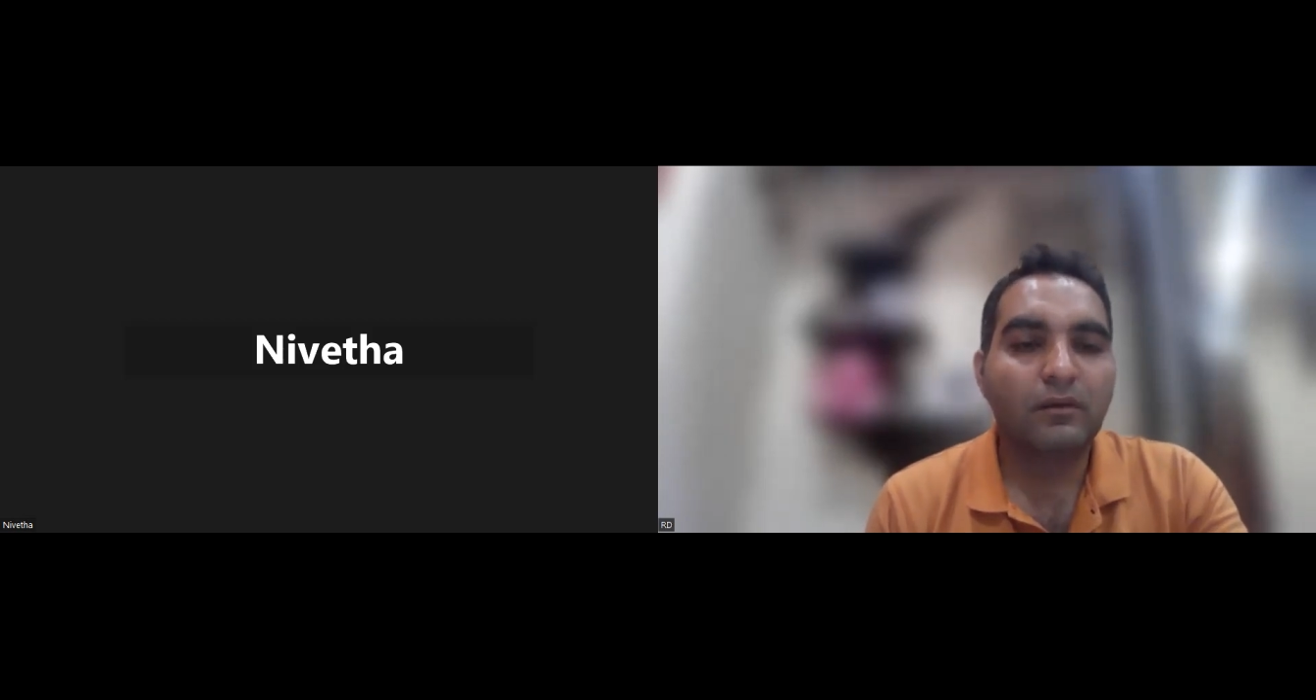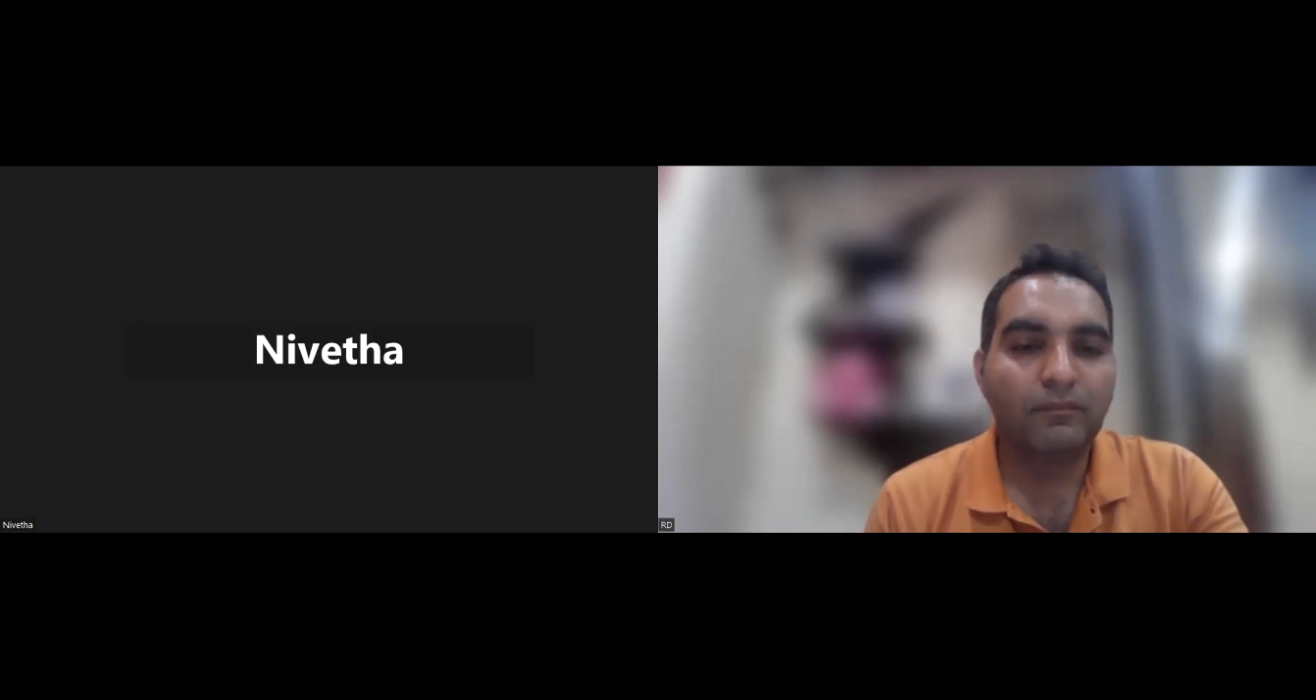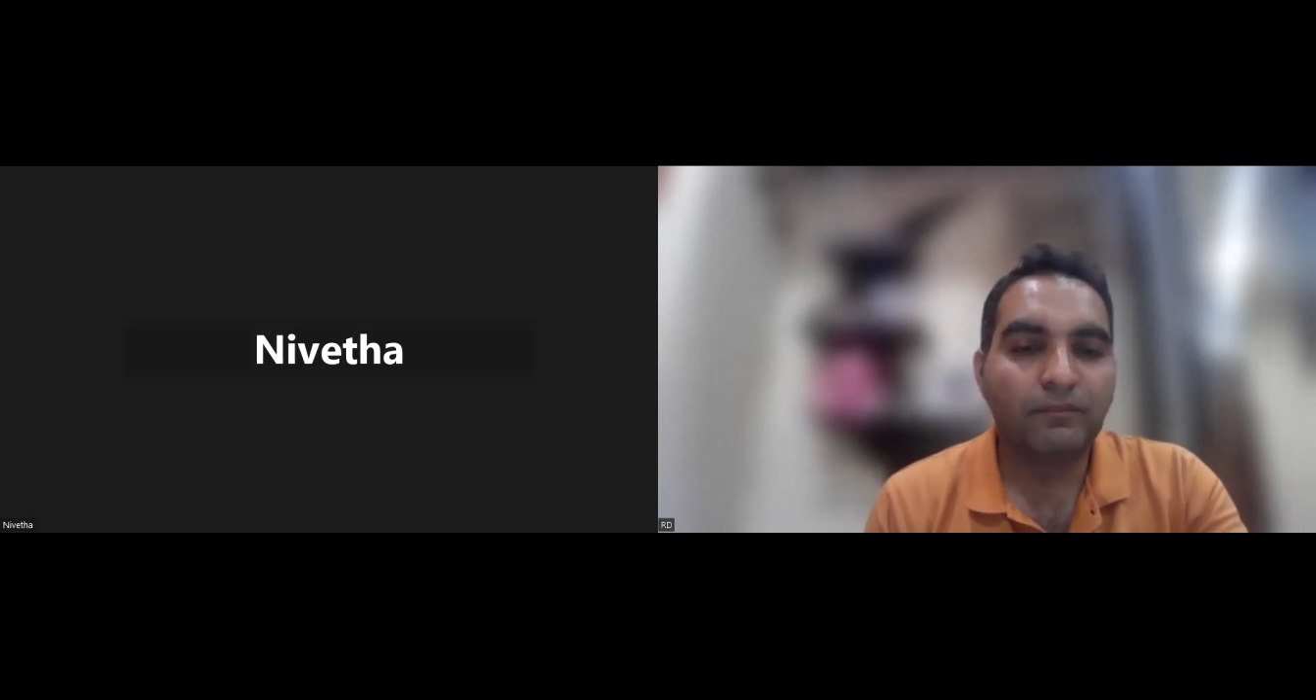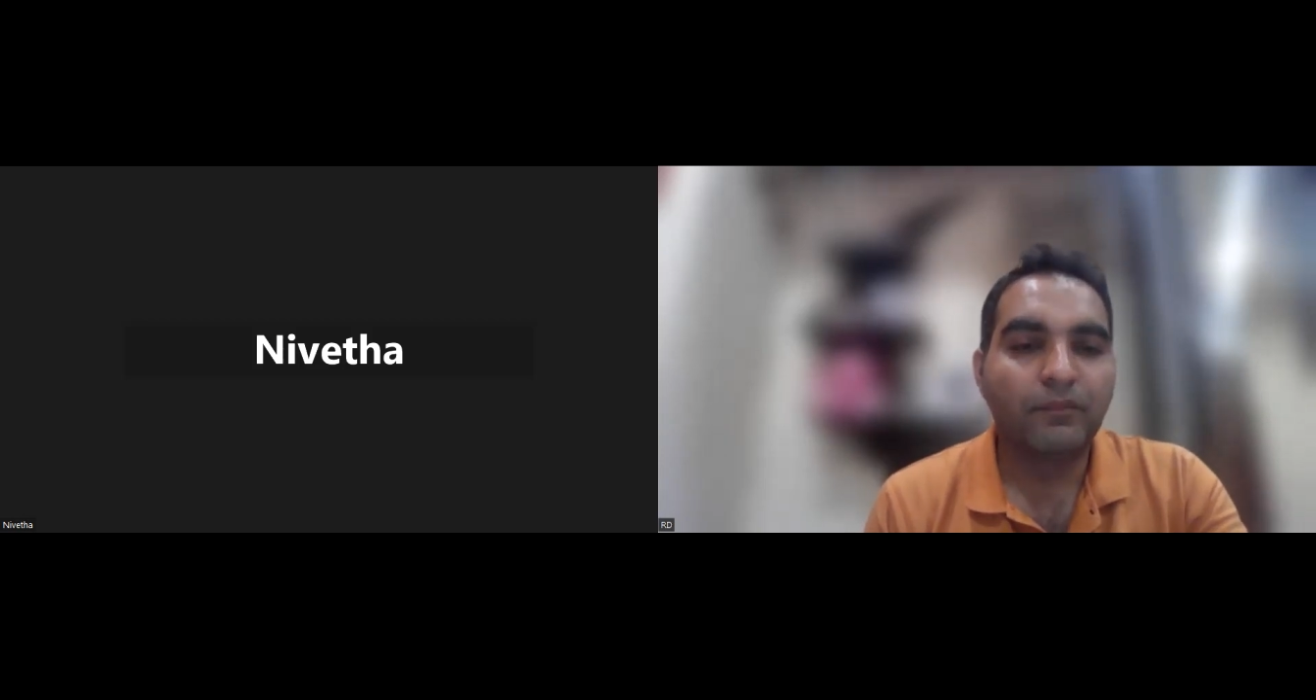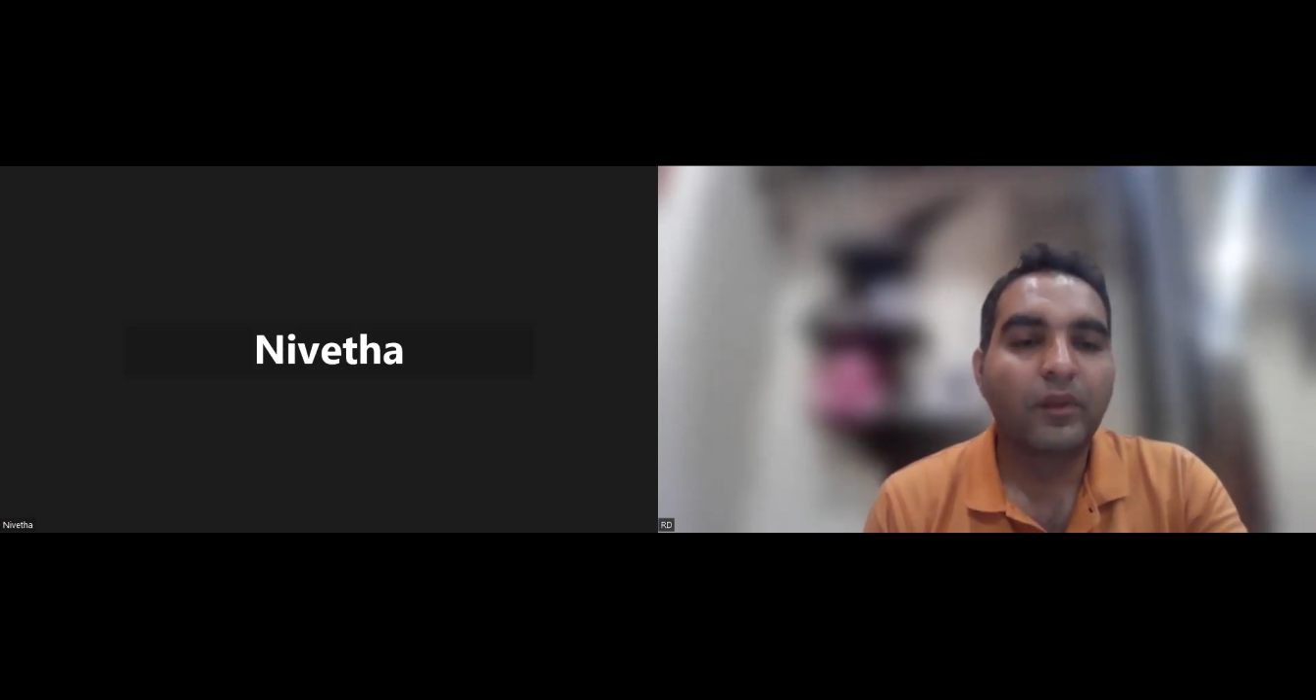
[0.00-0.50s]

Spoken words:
Hmm.